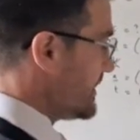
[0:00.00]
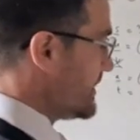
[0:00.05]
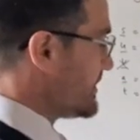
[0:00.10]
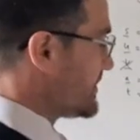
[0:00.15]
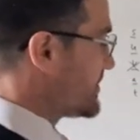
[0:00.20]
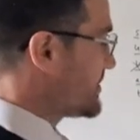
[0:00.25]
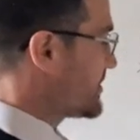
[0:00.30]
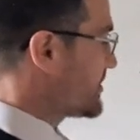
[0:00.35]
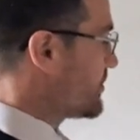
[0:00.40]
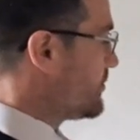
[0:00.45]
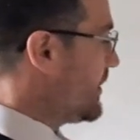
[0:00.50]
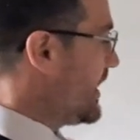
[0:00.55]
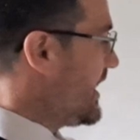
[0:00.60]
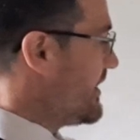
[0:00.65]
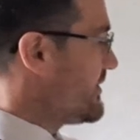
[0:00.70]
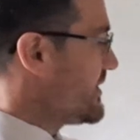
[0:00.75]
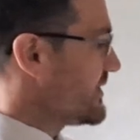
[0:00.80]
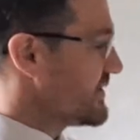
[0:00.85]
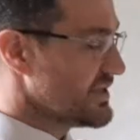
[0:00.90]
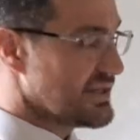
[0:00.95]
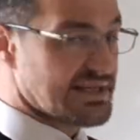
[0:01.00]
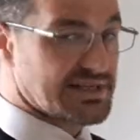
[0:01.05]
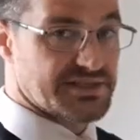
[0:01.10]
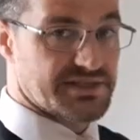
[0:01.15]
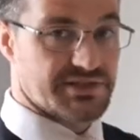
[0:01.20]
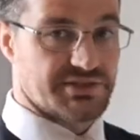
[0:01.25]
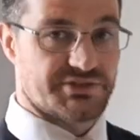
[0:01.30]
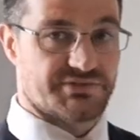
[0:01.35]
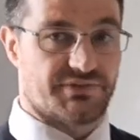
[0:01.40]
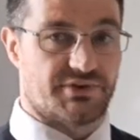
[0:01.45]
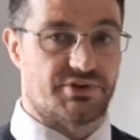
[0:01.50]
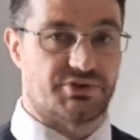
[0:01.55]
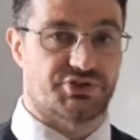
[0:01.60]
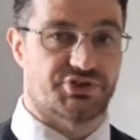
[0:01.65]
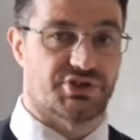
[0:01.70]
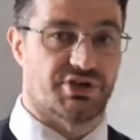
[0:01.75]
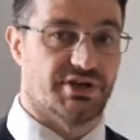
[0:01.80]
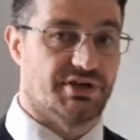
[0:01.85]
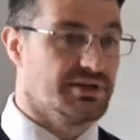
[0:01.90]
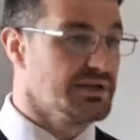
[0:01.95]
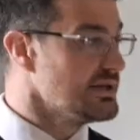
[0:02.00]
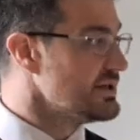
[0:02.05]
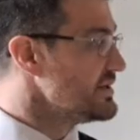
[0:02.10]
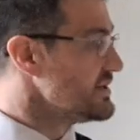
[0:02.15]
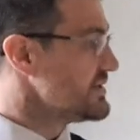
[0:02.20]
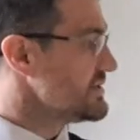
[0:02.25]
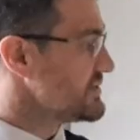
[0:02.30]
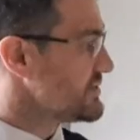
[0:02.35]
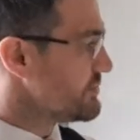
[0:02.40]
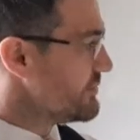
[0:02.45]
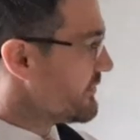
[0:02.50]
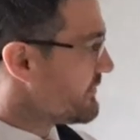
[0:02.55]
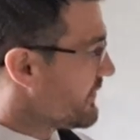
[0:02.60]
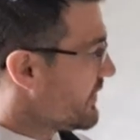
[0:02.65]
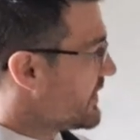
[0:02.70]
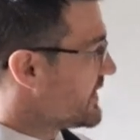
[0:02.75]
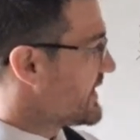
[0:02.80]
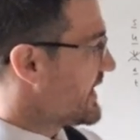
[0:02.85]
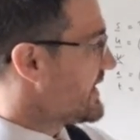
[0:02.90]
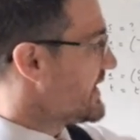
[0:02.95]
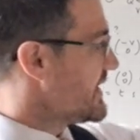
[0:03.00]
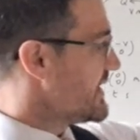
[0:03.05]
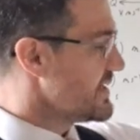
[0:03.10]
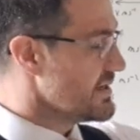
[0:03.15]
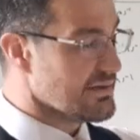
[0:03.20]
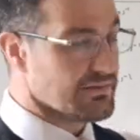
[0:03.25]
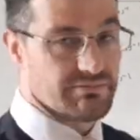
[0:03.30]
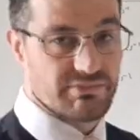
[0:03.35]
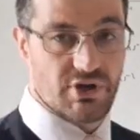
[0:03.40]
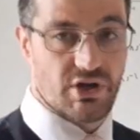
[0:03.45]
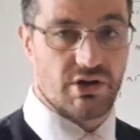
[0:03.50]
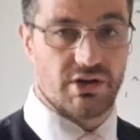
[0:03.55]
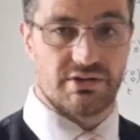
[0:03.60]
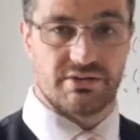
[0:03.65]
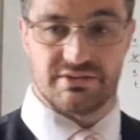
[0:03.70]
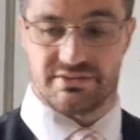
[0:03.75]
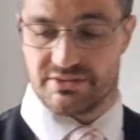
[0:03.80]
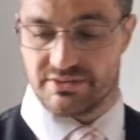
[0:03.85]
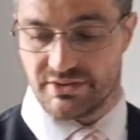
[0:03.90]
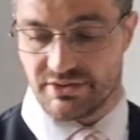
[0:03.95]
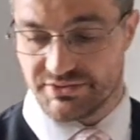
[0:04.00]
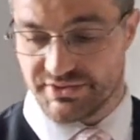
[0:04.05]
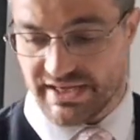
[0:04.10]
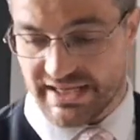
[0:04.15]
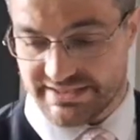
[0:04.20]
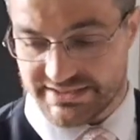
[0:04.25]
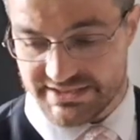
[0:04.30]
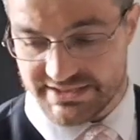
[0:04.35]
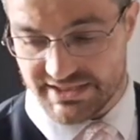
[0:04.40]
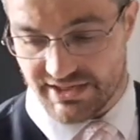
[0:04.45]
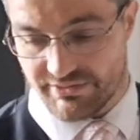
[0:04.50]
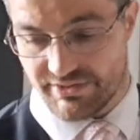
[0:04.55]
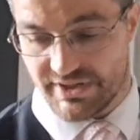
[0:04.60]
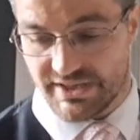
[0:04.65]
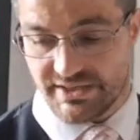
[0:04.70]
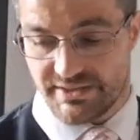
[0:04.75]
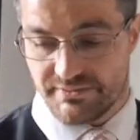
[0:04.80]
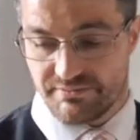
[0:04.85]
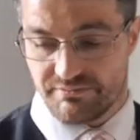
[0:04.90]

squaring the distance function to avoid any unnecessary